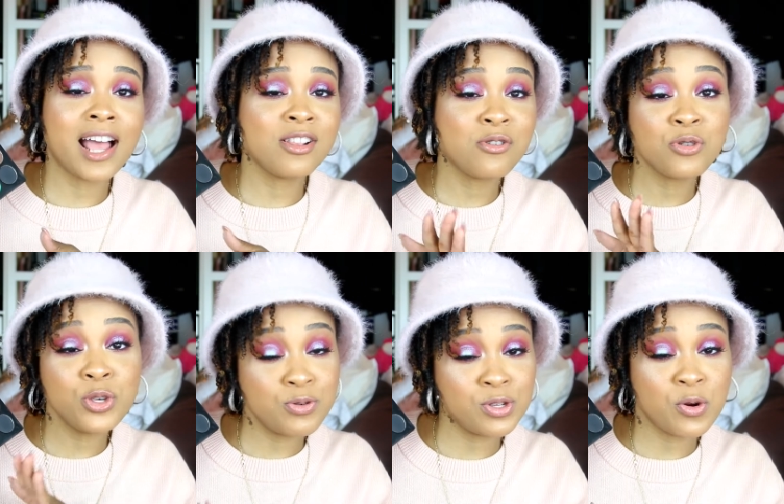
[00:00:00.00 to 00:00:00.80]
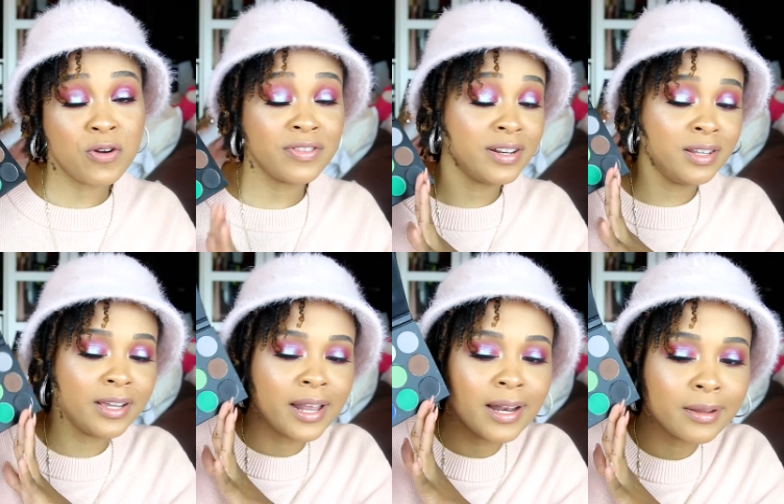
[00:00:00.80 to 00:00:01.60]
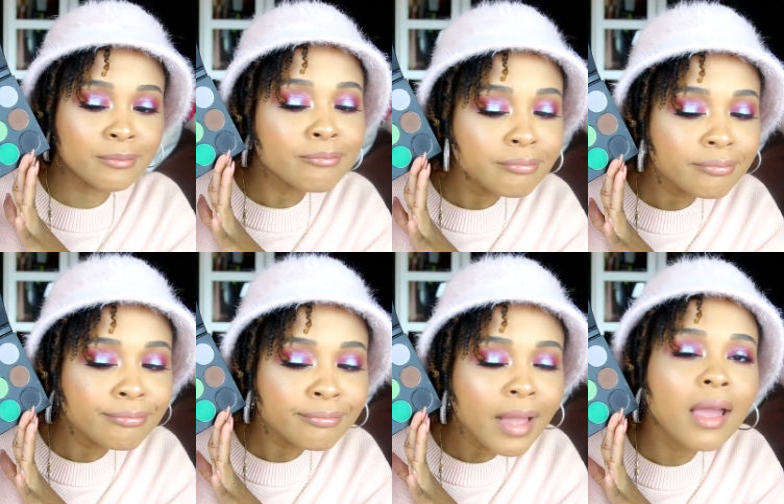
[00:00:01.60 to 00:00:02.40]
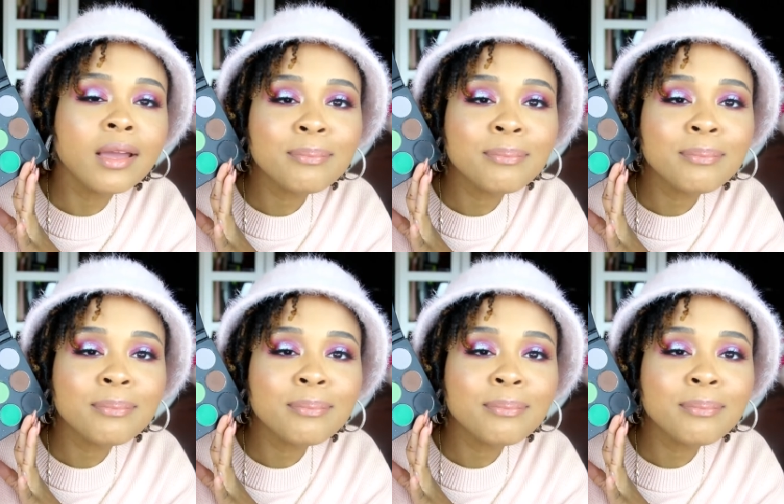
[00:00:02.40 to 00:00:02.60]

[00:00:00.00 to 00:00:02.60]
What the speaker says: I don't use it often. Look at it.